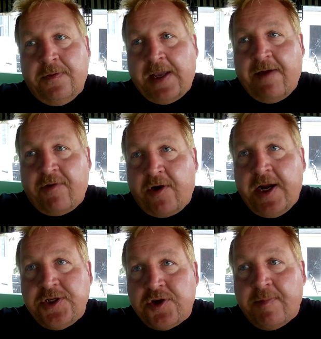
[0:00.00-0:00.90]
have a
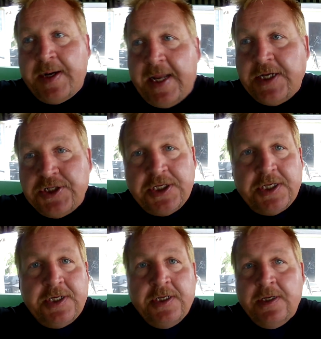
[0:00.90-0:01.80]
great
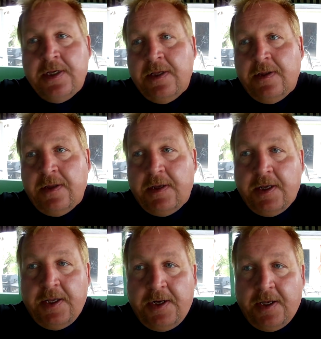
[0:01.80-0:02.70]
germination,
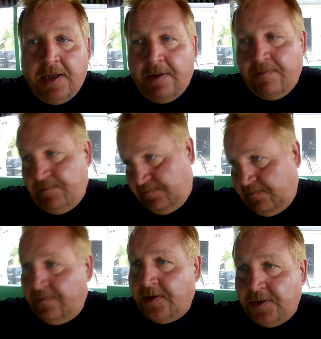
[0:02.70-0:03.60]
and uh,
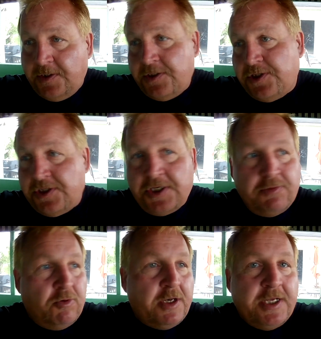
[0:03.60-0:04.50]
just uh,
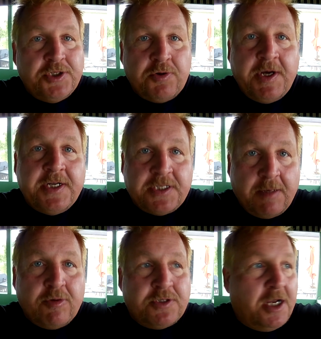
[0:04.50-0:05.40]
really enjoying the
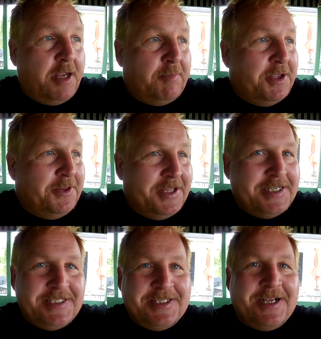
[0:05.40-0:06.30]
summertime and
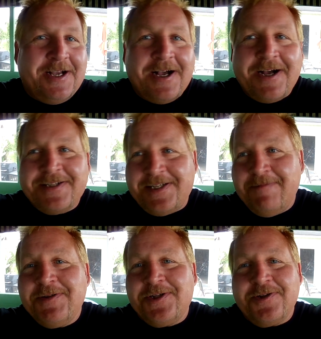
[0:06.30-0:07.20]
these uh, hot
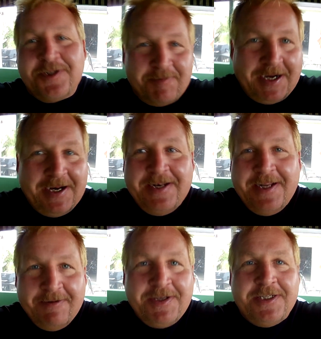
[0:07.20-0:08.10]
temperatures, man.
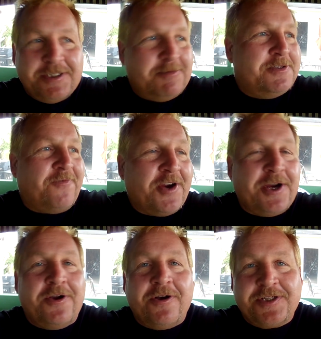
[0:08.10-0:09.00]
It, it's, it's
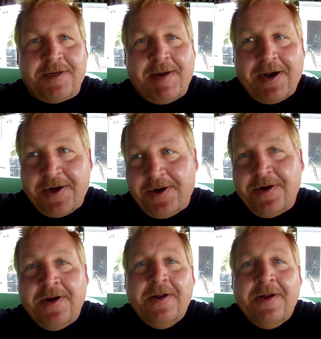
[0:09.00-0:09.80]
freaking awesome out here.